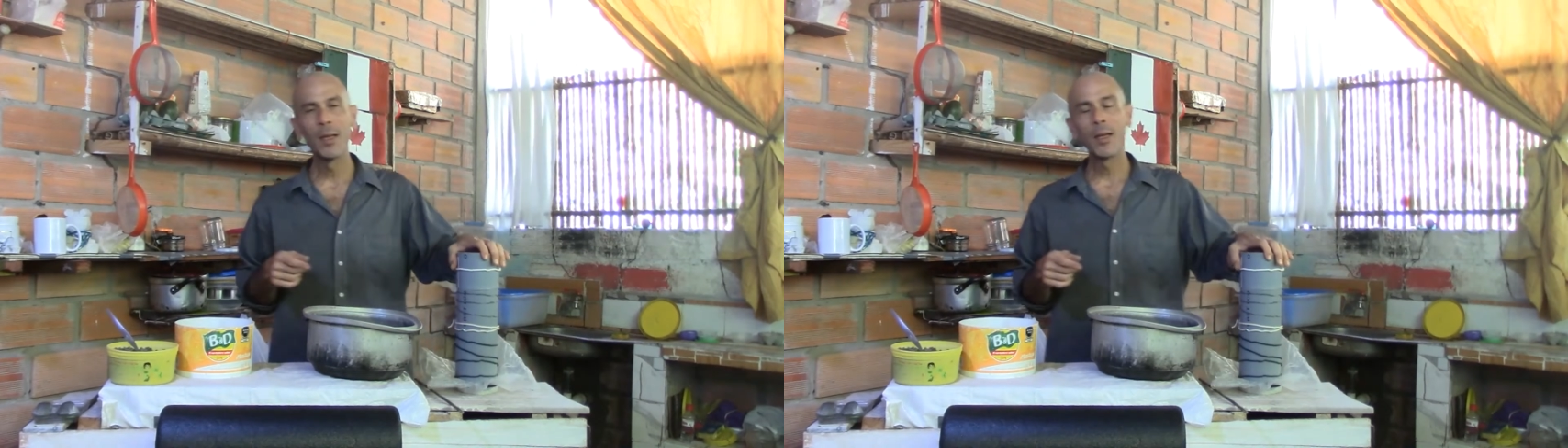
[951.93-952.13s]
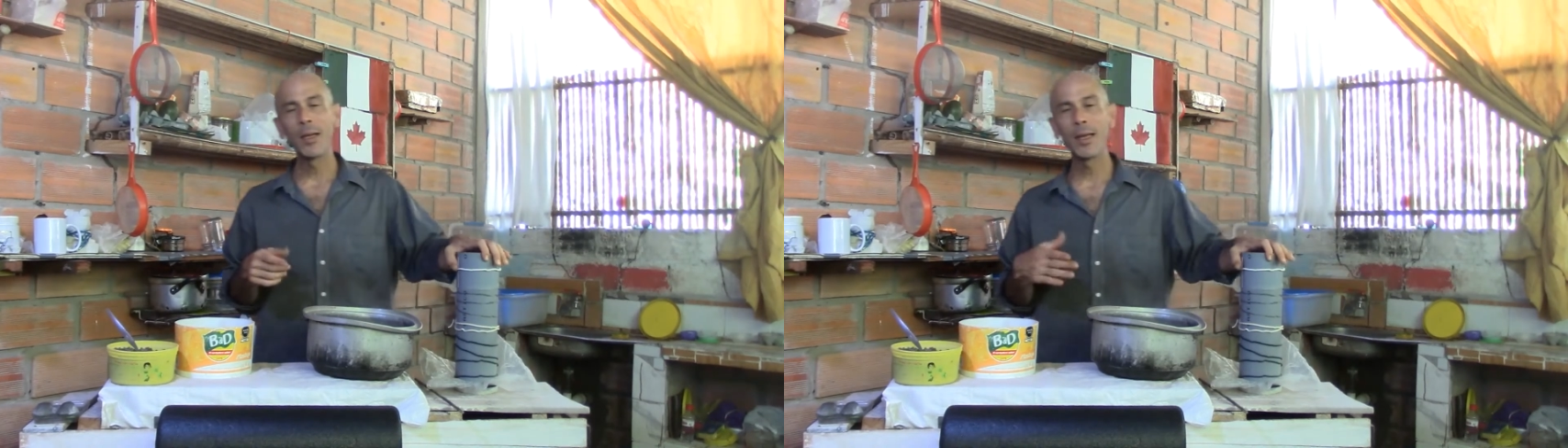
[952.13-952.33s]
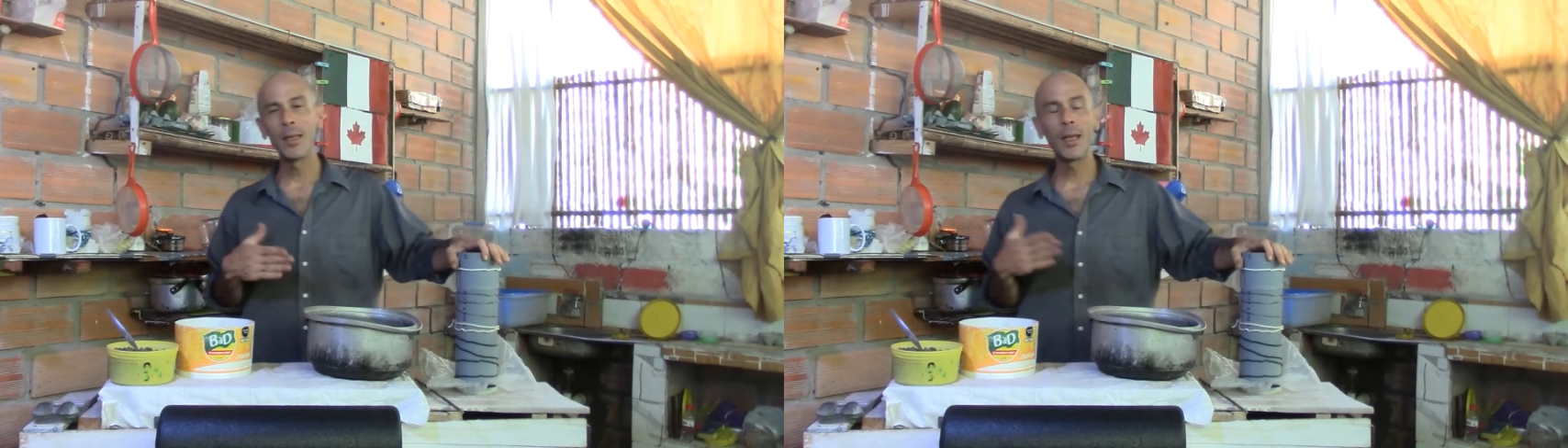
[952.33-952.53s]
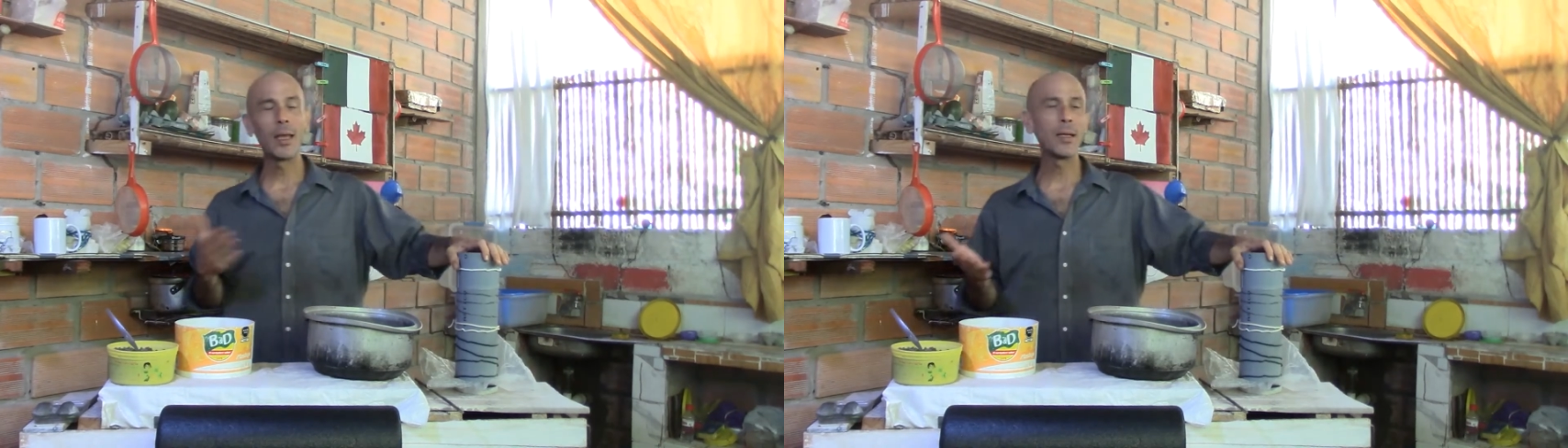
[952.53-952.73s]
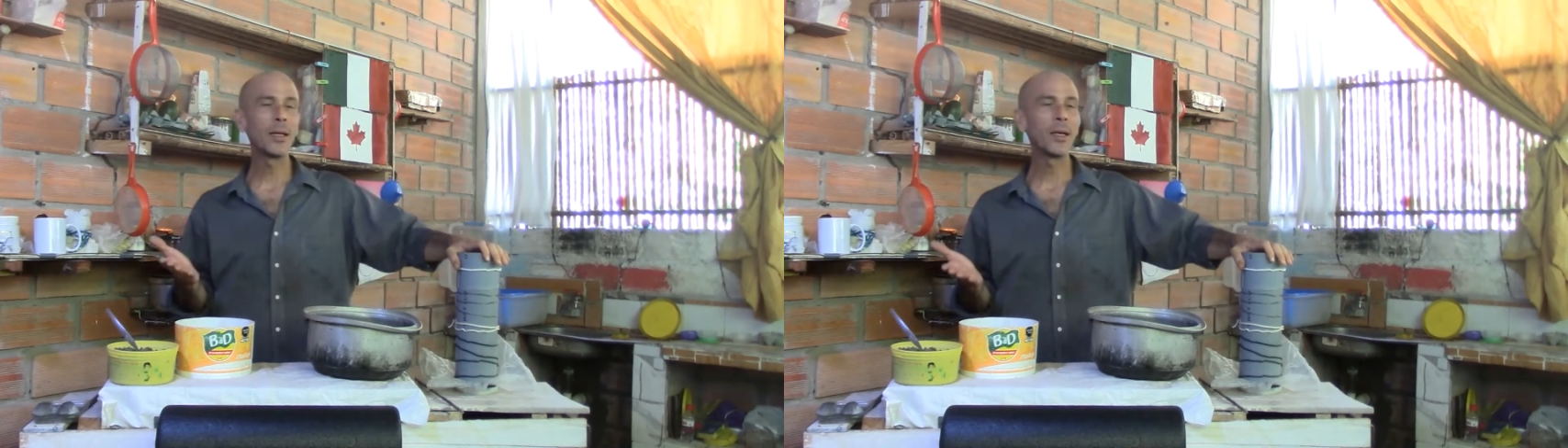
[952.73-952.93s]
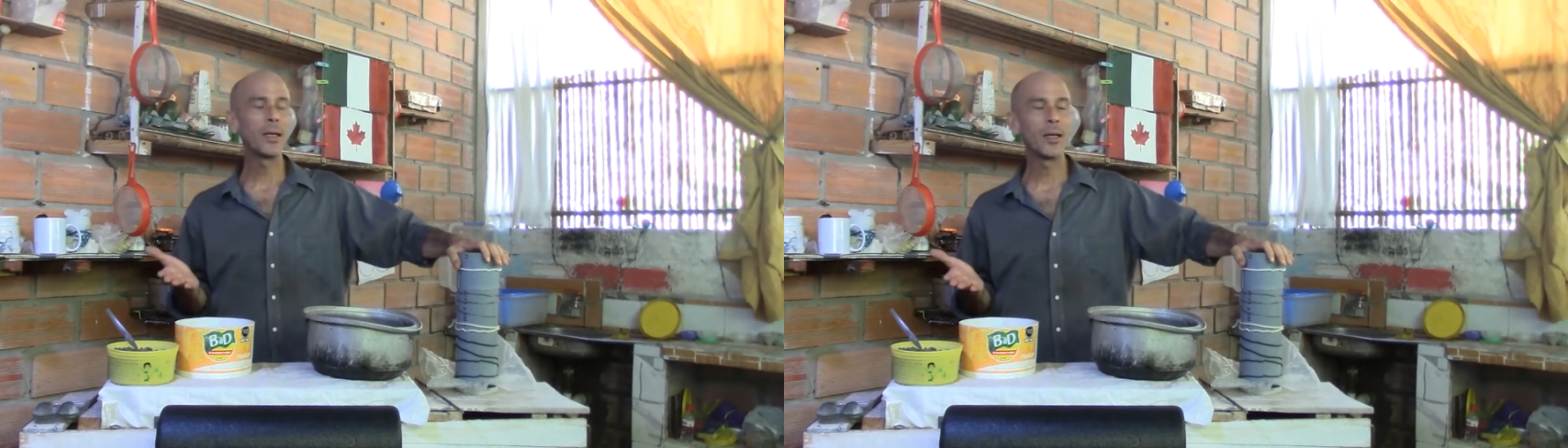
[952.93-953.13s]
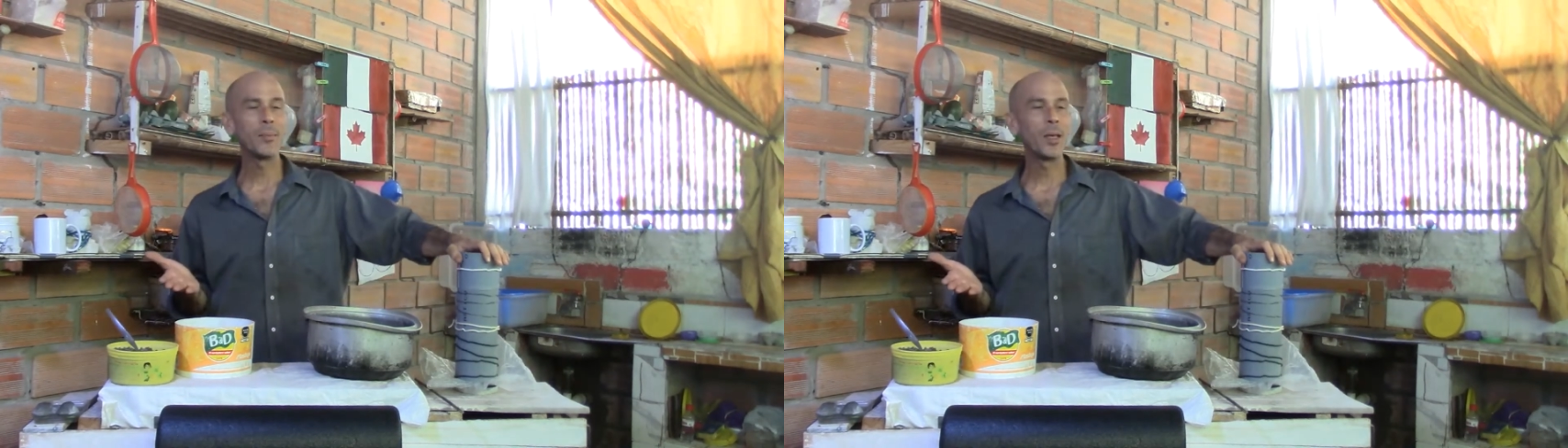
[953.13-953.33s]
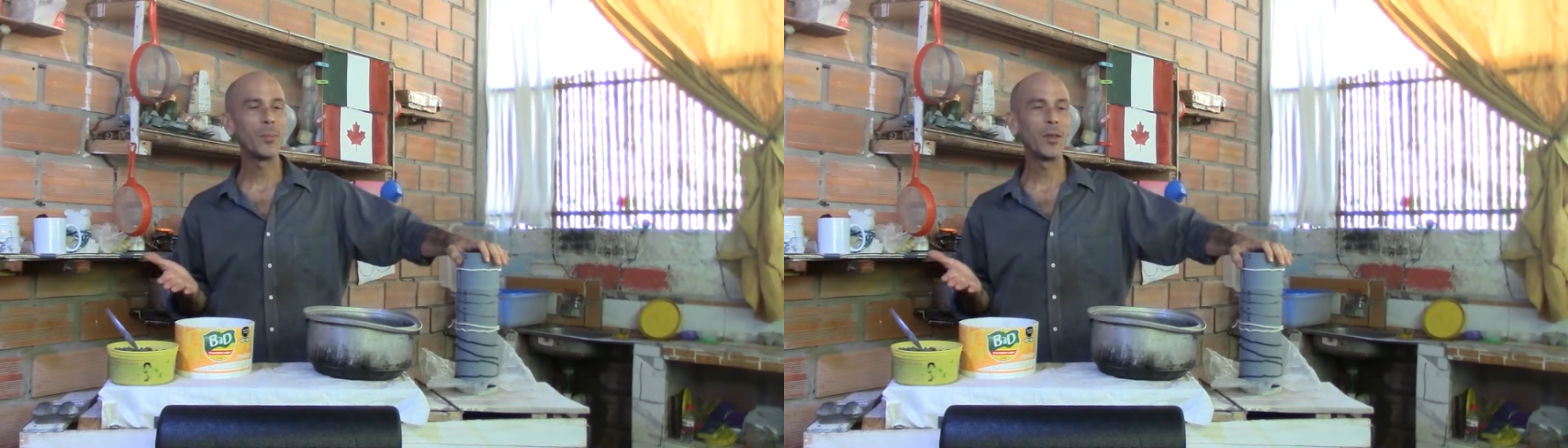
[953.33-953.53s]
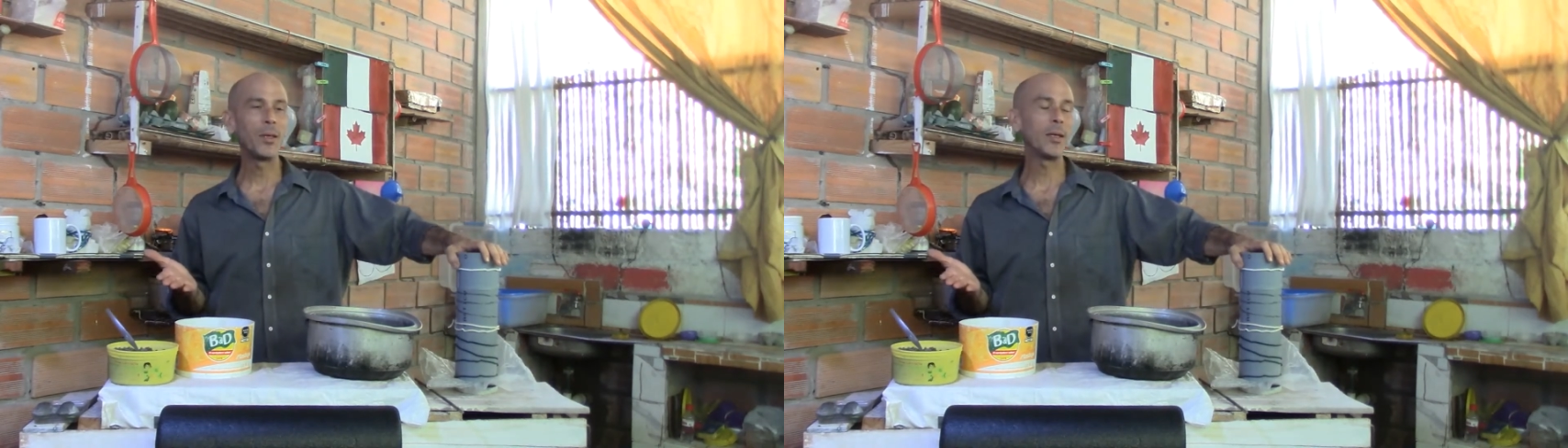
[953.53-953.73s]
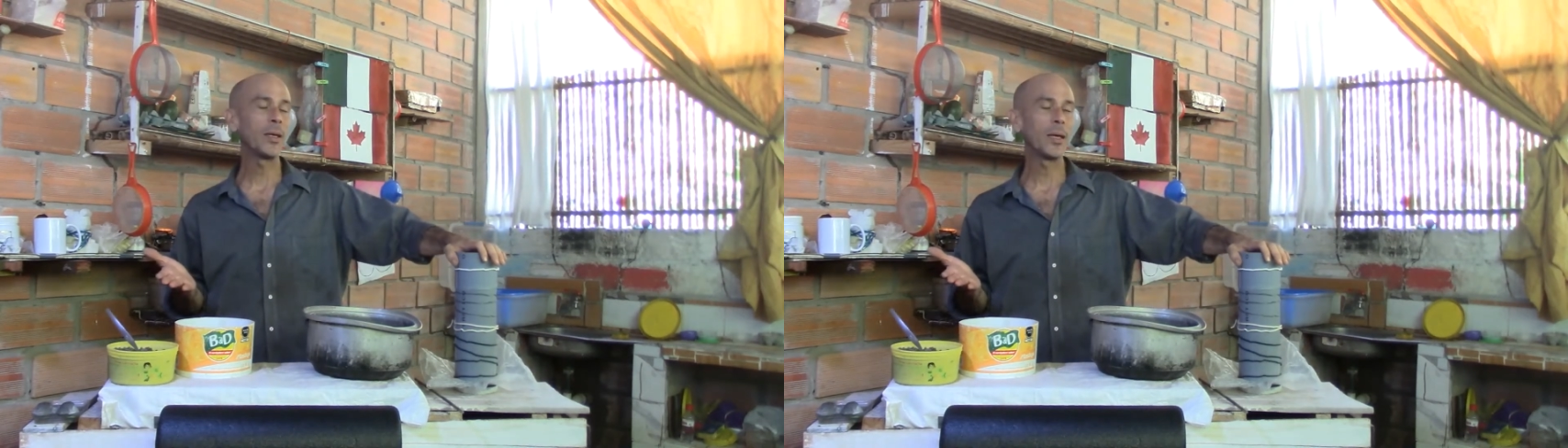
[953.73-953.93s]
and then maybe